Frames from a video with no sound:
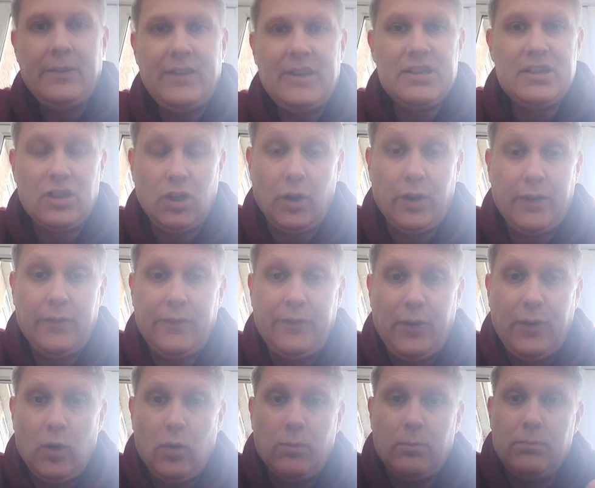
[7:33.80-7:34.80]
this kind of
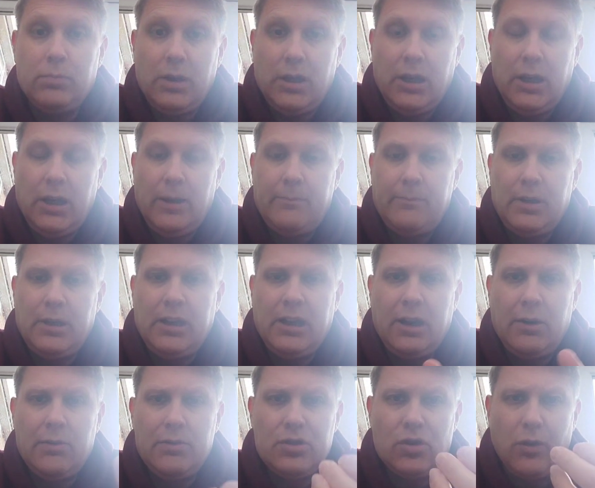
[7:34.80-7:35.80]
film um, you
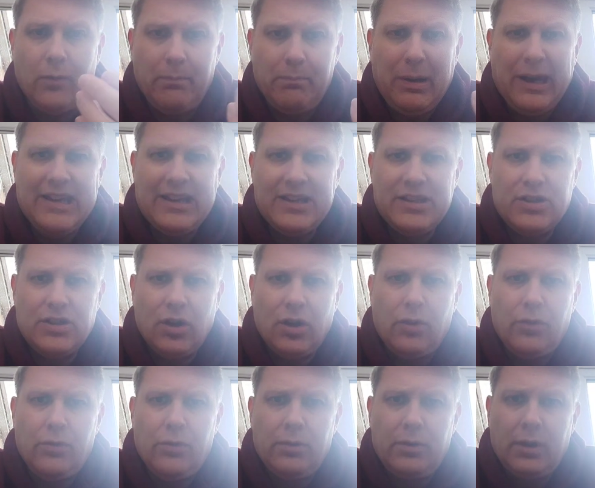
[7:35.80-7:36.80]
know sort of based
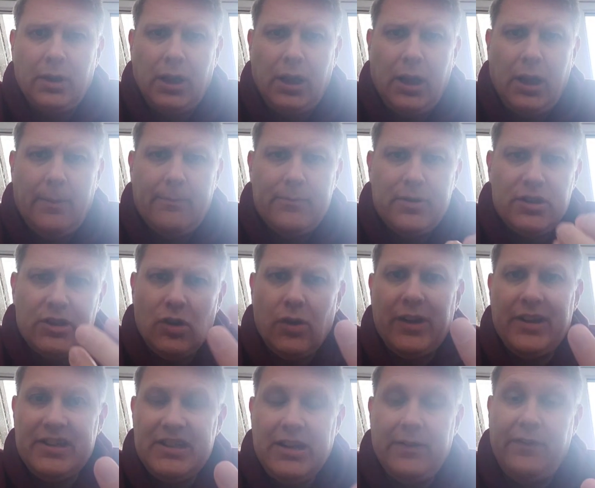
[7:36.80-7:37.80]
on um,
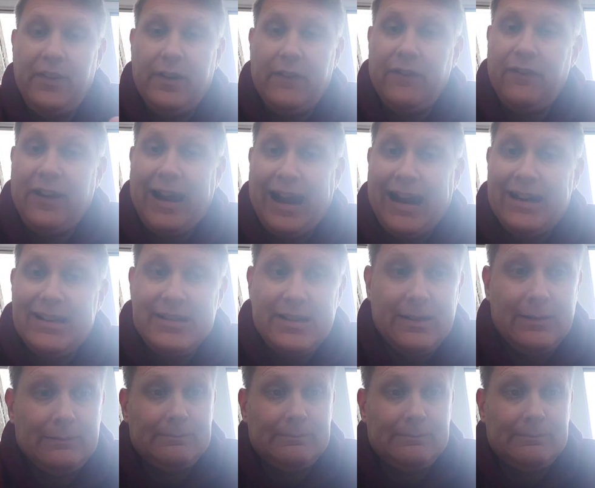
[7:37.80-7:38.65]
scientific fact